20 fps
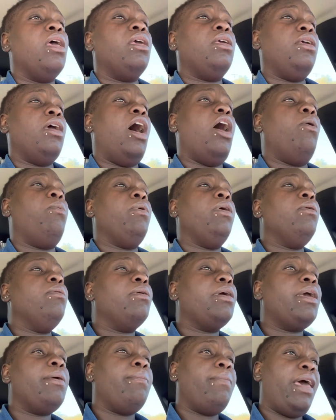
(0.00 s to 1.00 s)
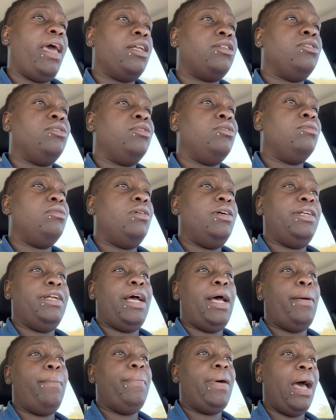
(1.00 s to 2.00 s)
Y'all, we're gonna get back to doing
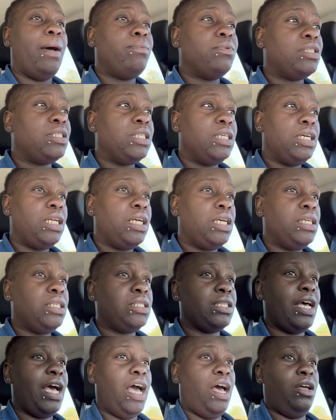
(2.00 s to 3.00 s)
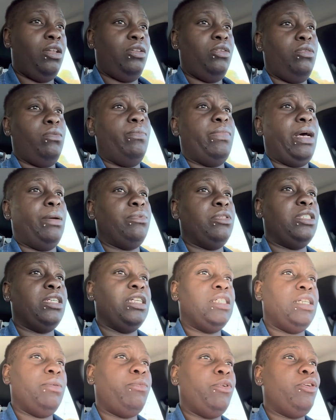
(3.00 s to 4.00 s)
our Bible studies, our little Bible
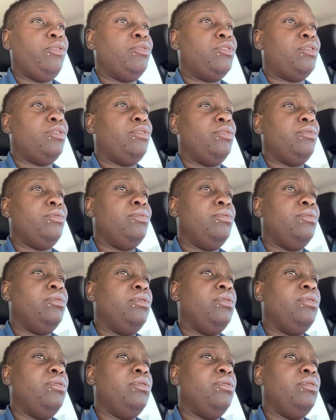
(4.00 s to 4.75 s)
studies that we used to do.